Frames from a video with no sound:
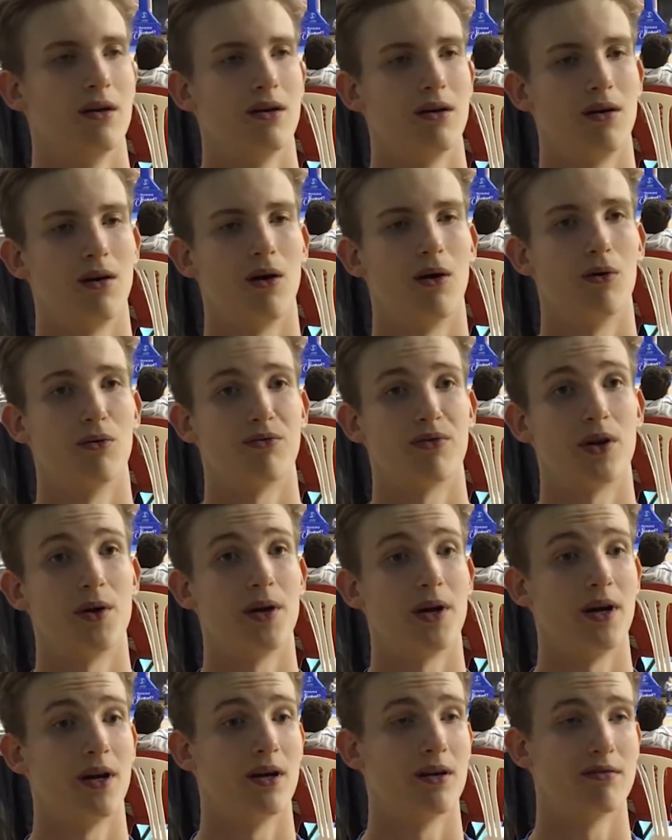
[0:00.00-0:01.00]
Oh,
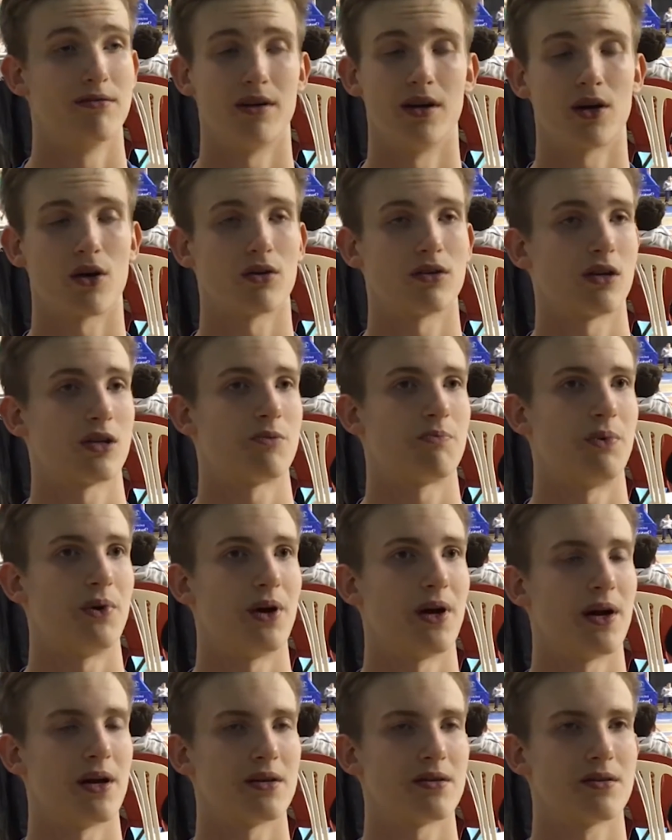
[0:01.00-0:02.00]
very, very good
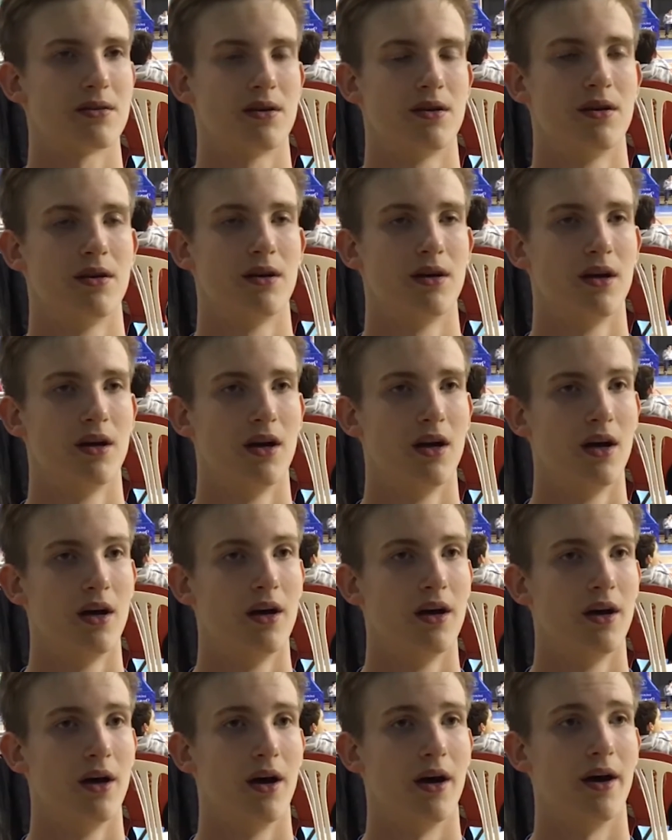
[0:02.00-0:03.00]
experience
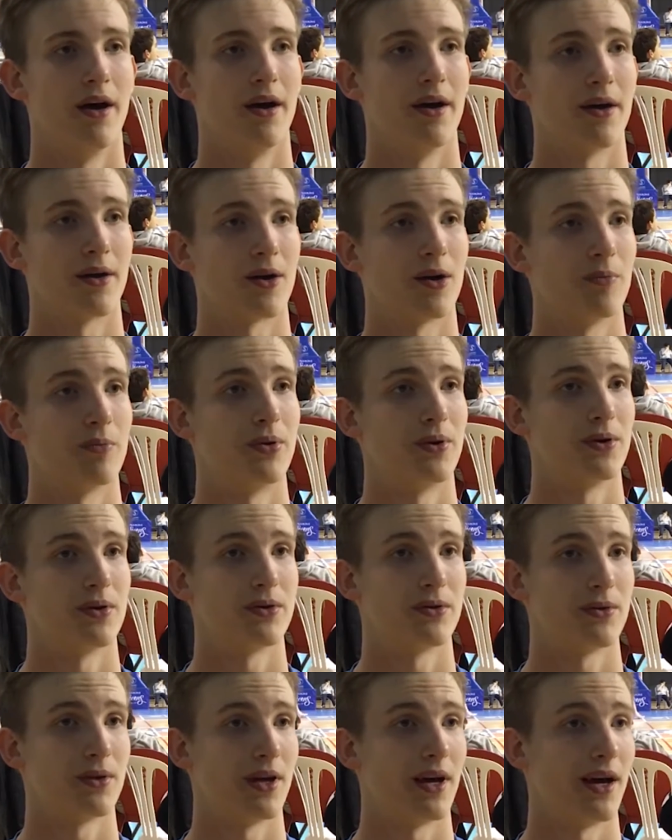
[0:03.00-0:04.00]
compared
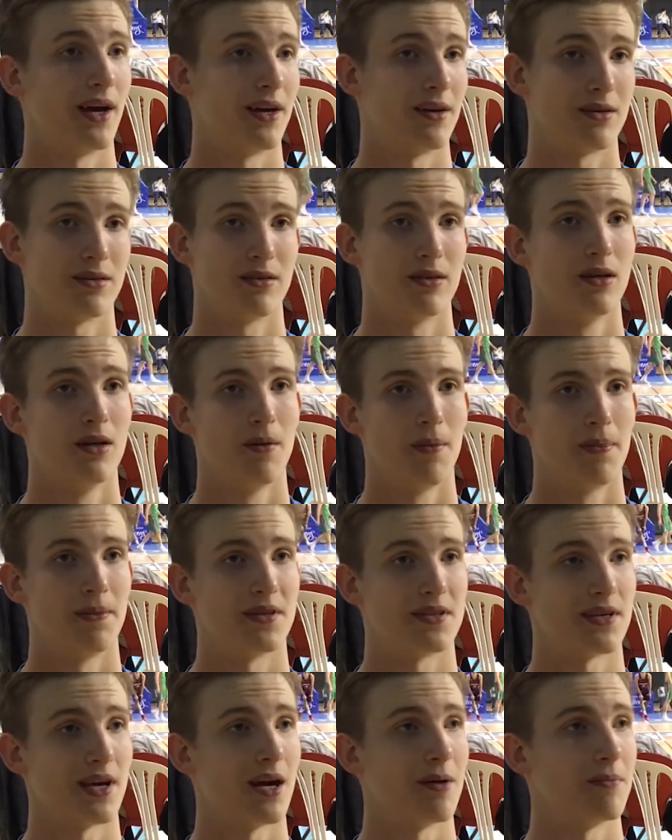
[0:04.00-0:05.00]
to like the
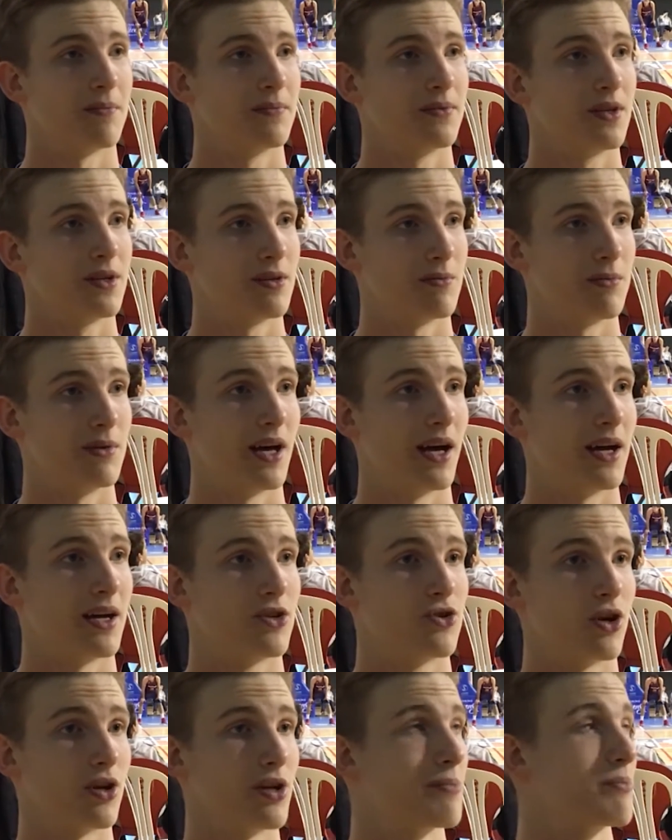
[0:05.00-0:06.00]
same, like
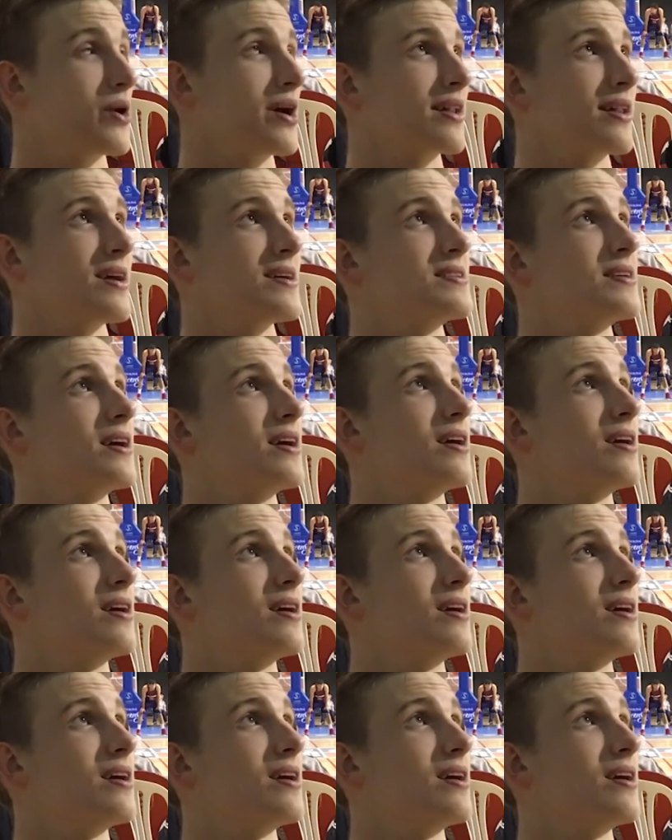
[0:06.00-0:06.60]
Jordan Brand Classic.